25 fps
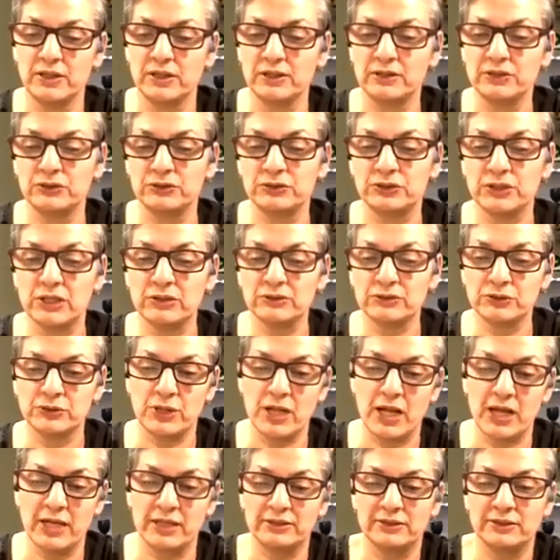to sell
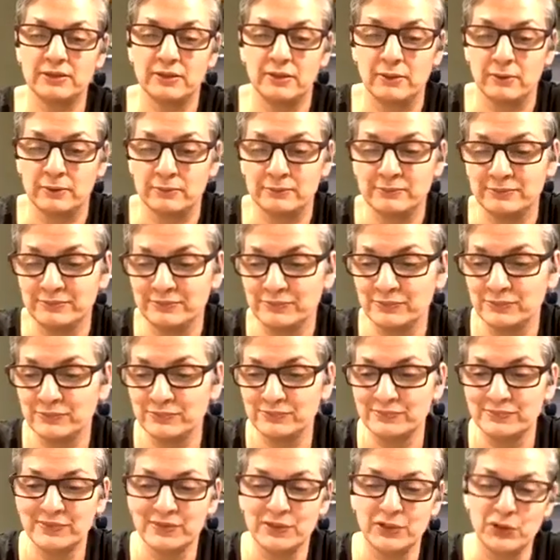today. So
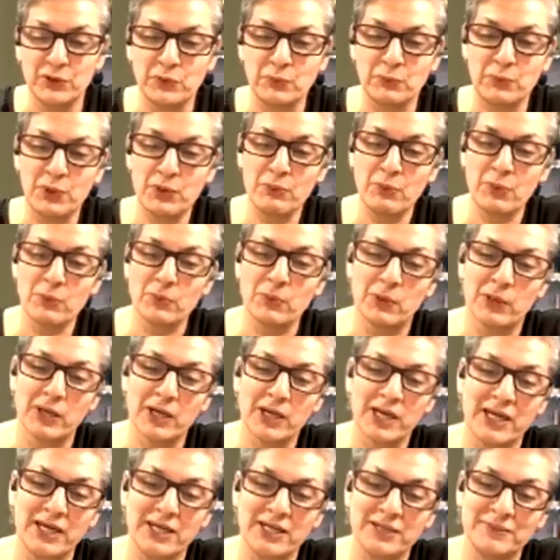we were
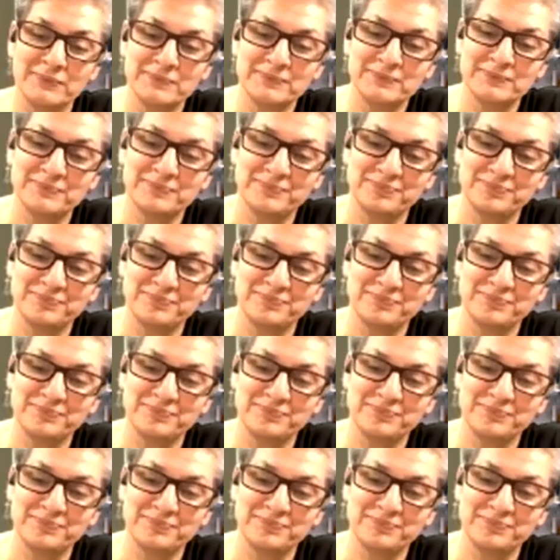working.